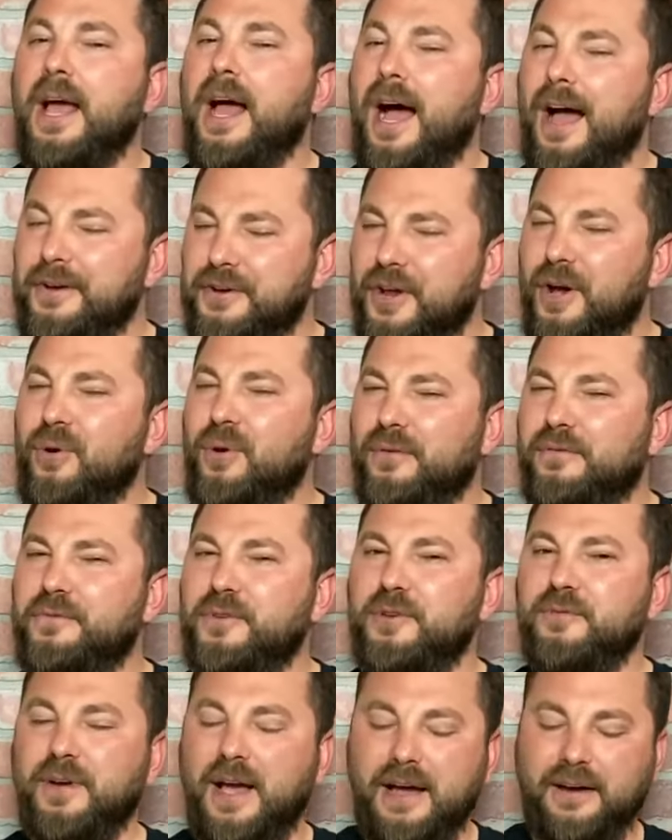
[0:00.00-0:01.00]
I know if
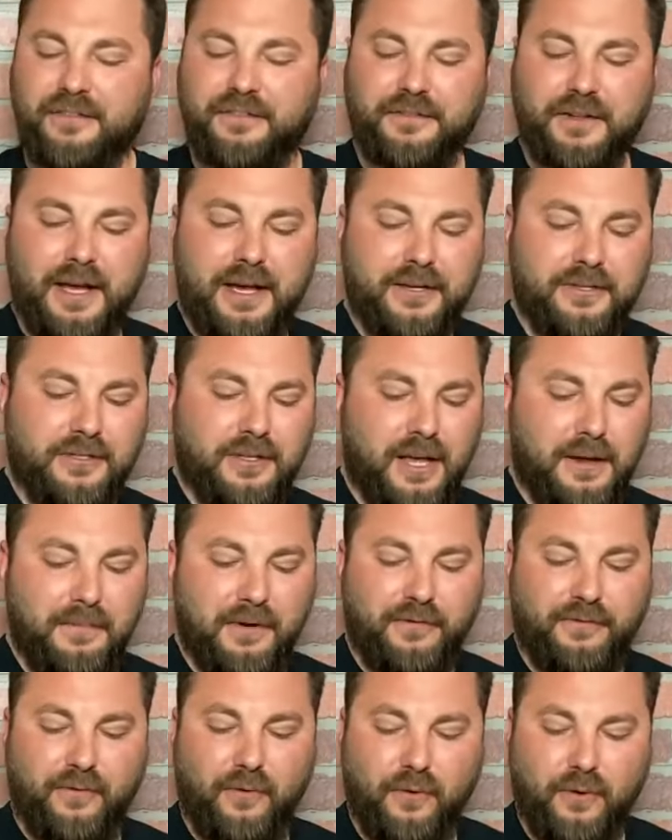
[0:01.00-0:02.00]
you've had a flashlight
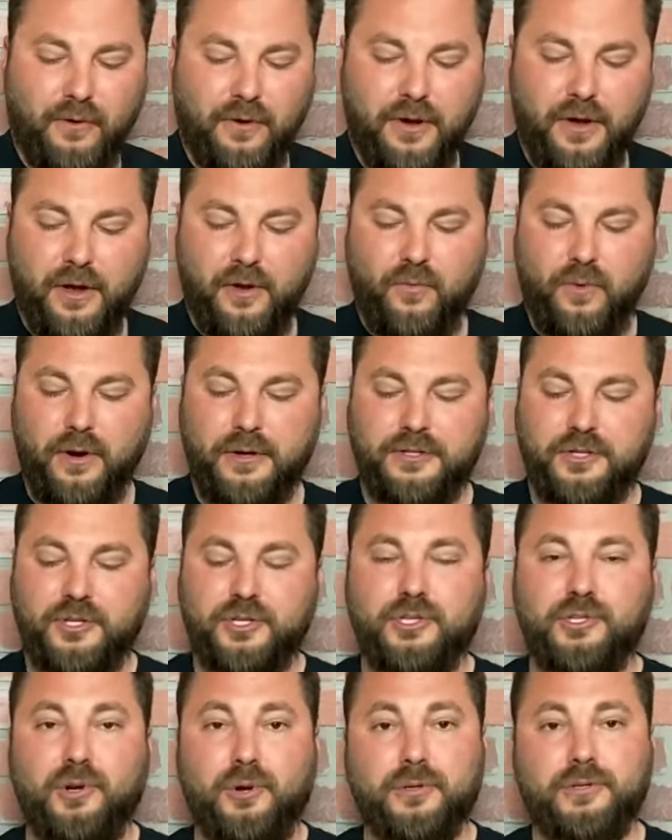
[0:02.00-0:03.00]
before where it just
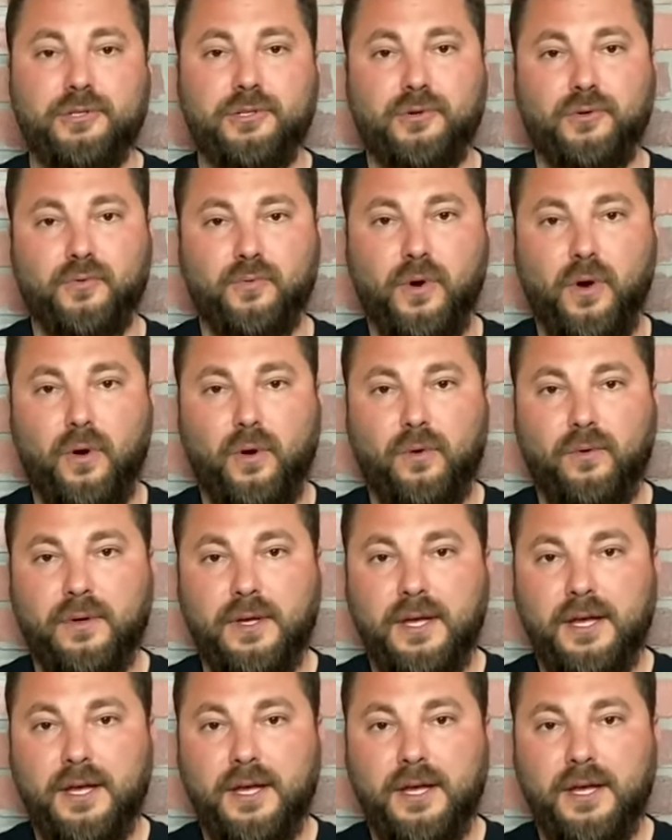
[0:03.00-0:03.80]
starts to roll,